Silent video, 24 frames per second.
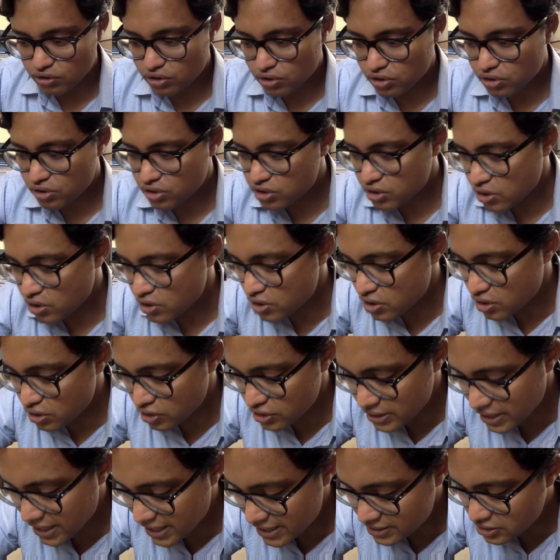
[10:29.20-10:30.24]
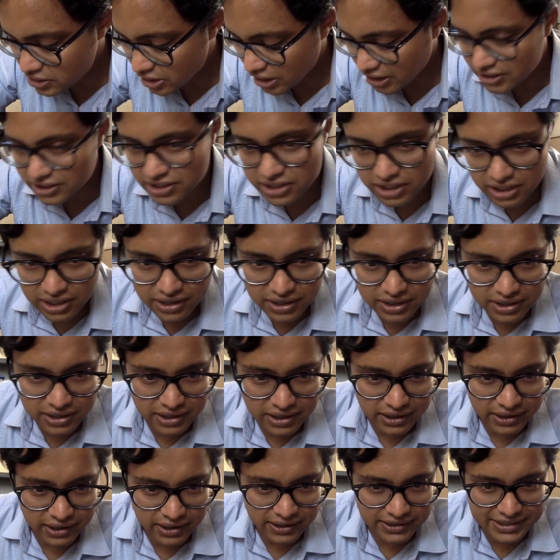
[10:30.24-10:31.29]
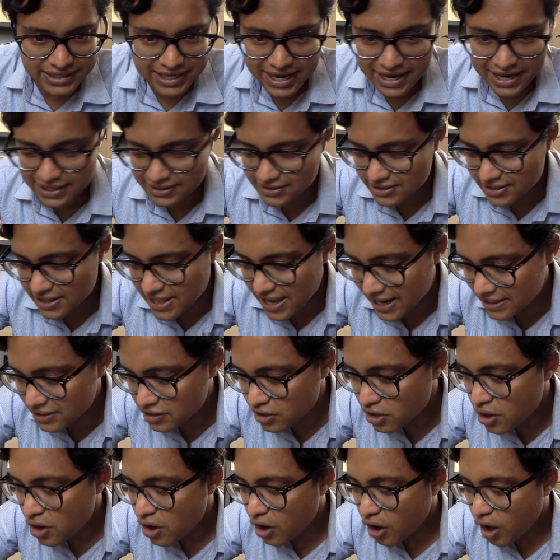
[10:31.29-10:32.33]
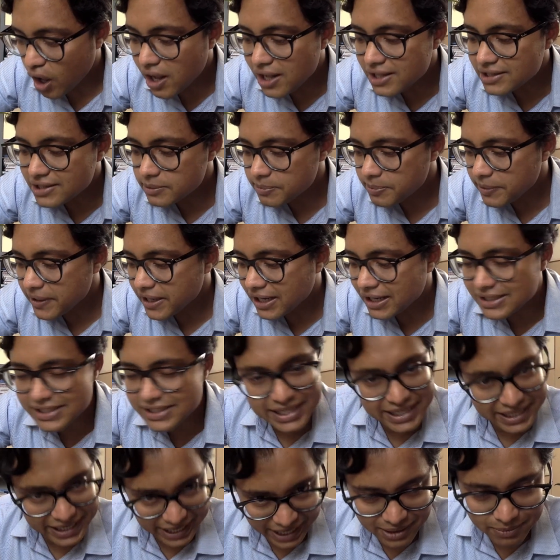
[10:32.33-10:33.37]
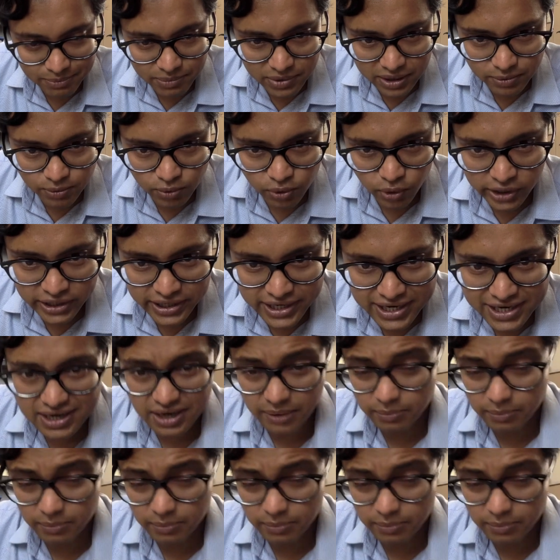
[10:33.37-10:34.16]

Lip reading: so the said judge here says that all difficulty can be avoided.